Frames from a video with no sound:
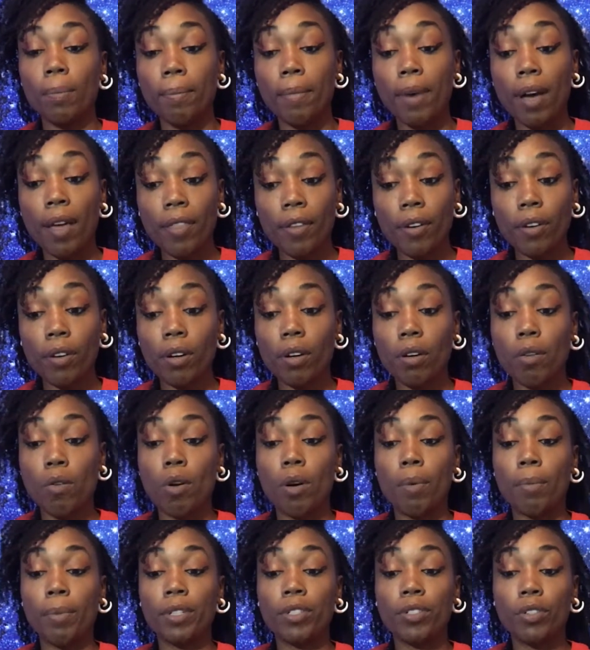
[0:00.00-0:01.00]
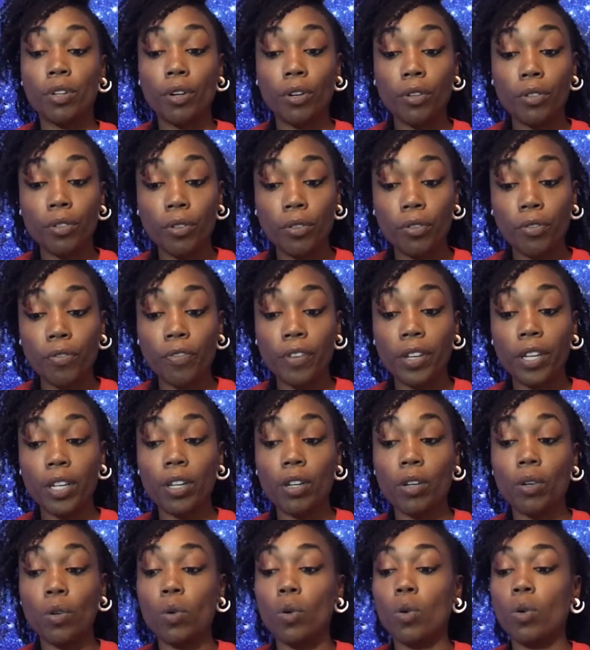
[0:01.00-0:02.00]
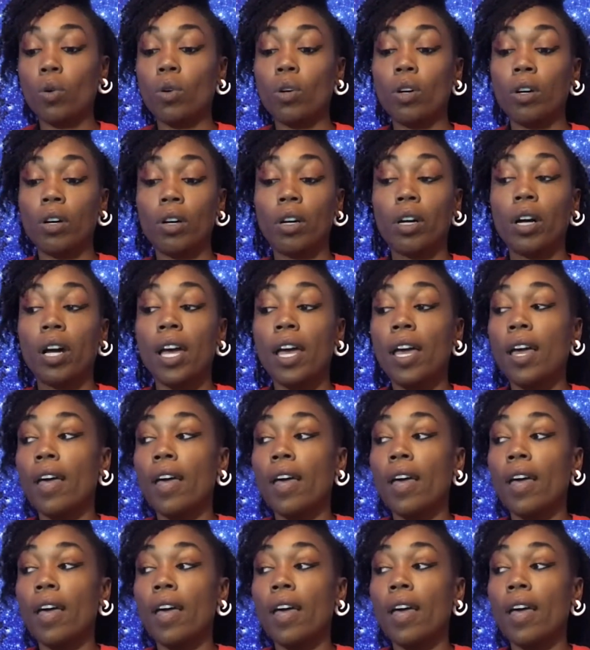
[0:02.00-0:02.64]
mother or a maternal figure, or